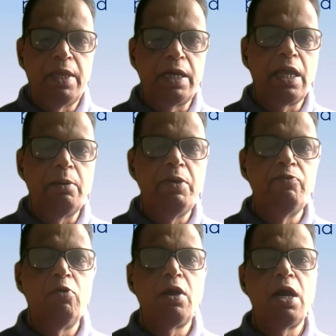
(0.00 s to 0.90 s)
that can be
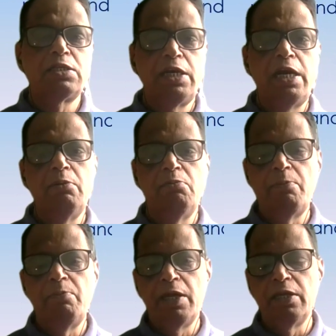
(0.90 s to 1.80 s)
forecasted
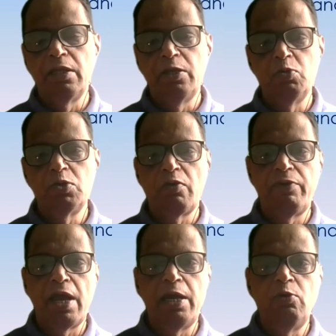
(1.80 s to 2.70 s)
by making the use of
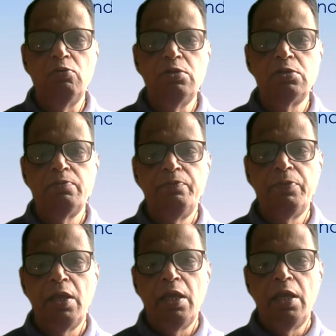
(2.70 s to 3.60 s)
AI tools.
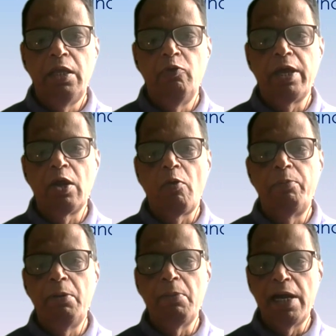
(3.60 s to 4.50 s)
You can
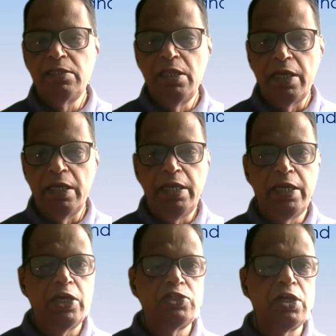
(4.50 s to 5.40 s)
optimize the
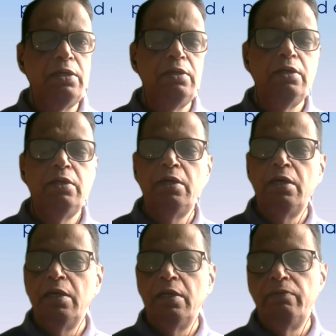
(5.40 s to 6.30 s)
irrigation,
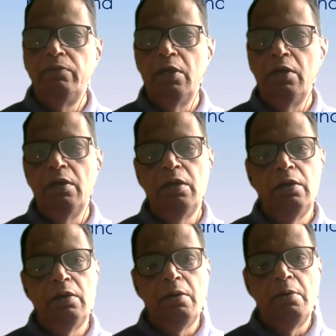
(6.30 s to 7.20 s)

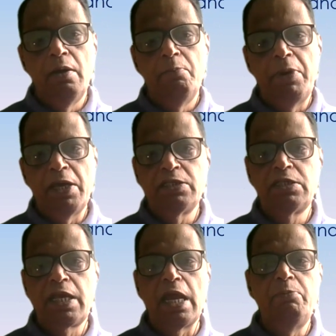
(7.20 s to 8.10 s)
the
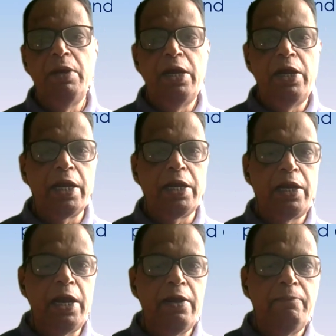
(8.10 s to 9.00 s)
pest can be
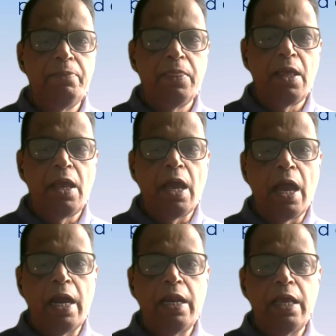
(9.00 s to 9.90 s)
detected,
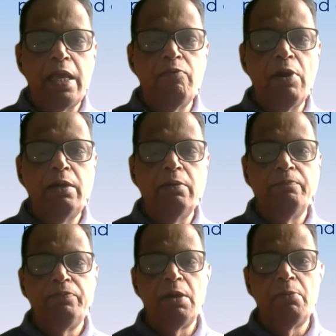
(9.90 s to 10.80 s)
and
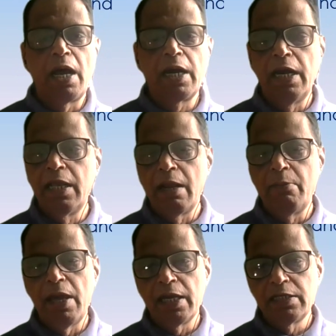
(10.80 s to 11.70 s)
even the market
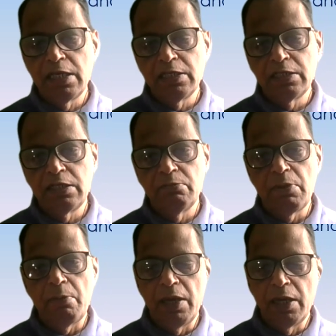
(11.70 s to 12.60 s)
can be accessed
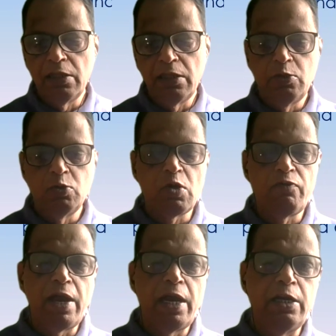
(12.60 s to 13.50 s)
by making the use of
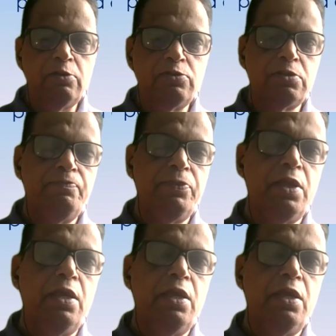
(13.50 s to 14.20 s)
AI tools.